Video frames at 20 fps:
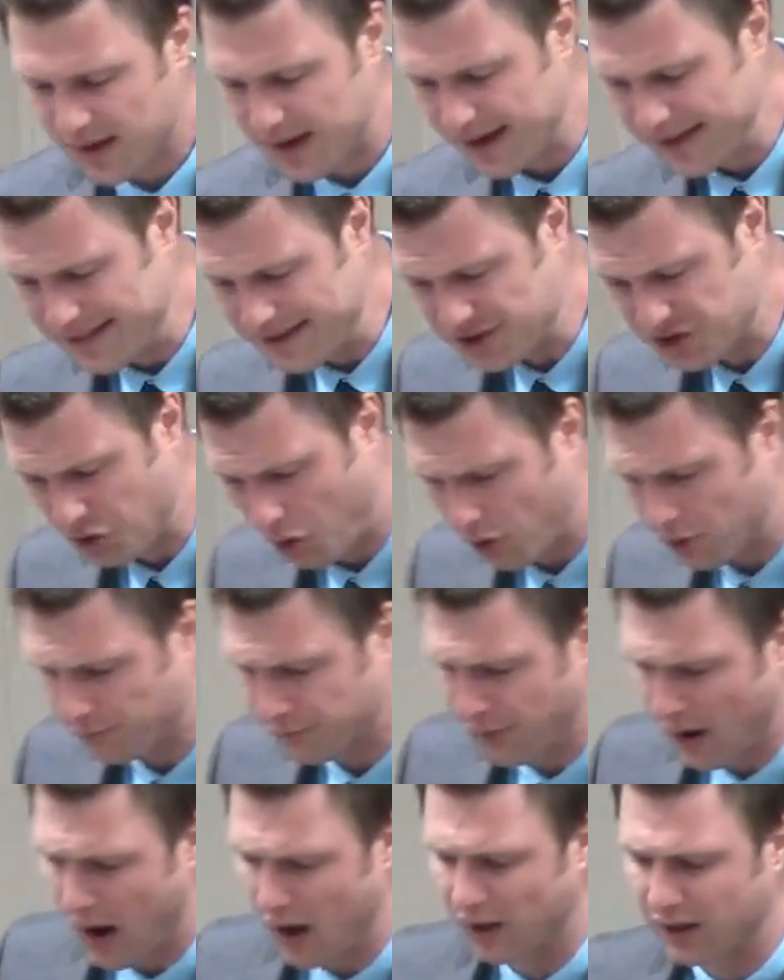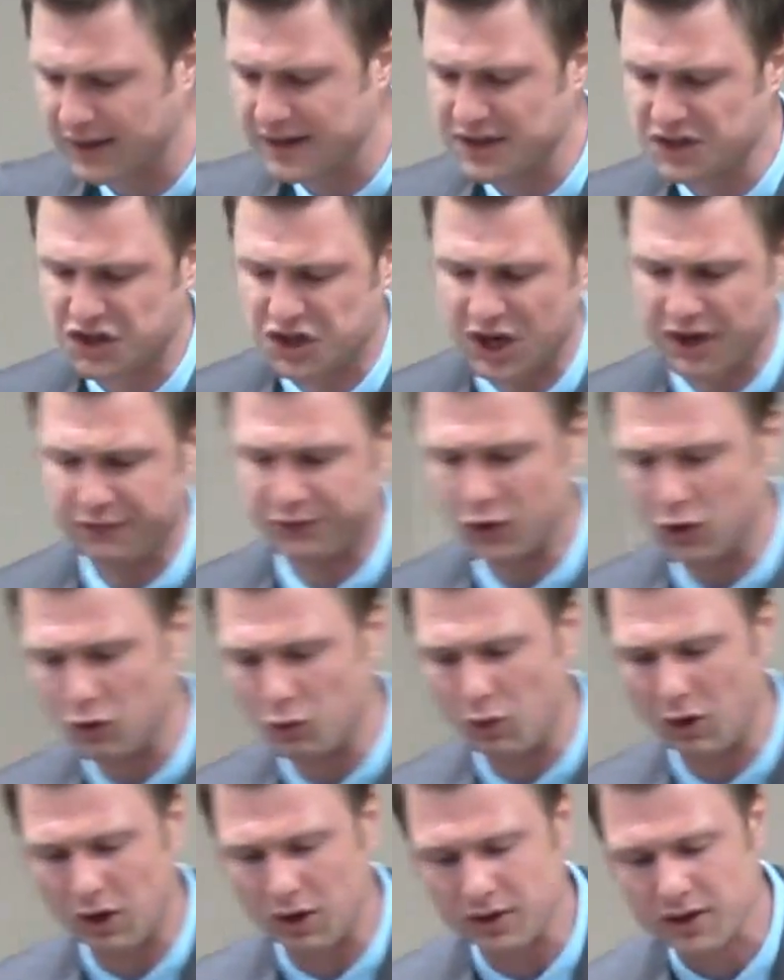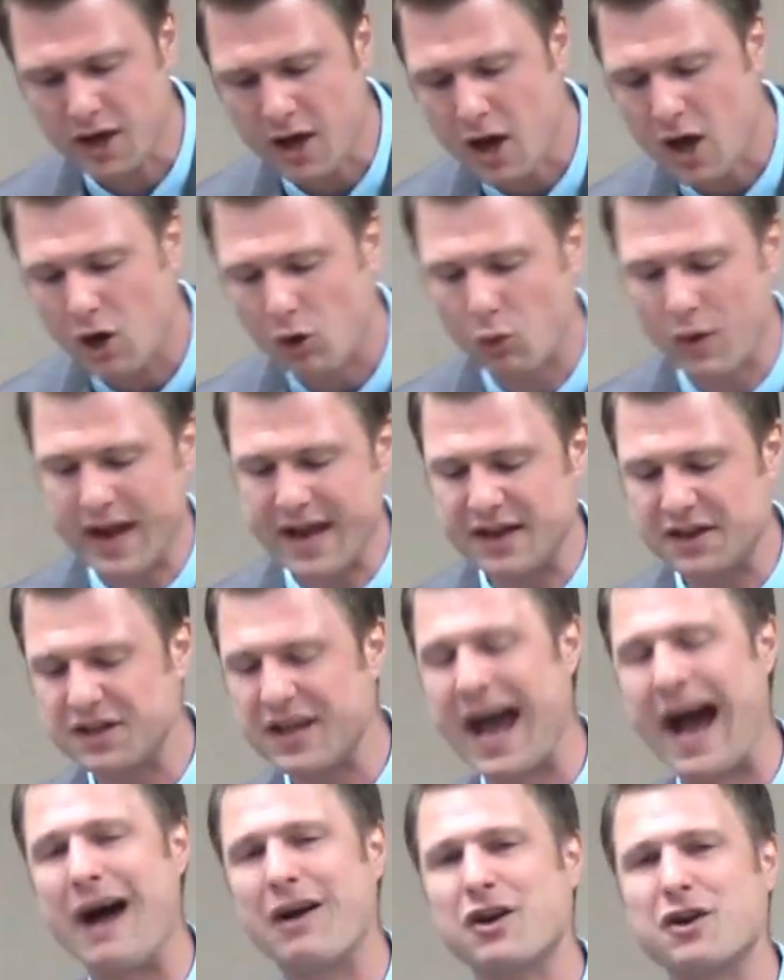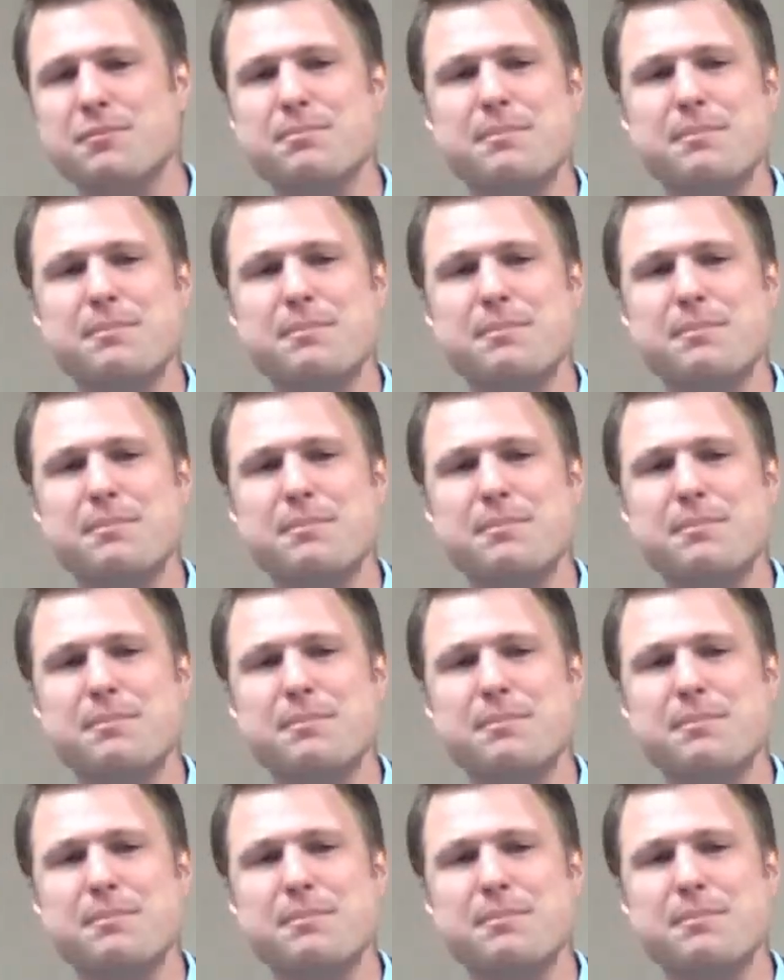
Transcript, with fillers: In this old, fallen, and sinful world, we encounter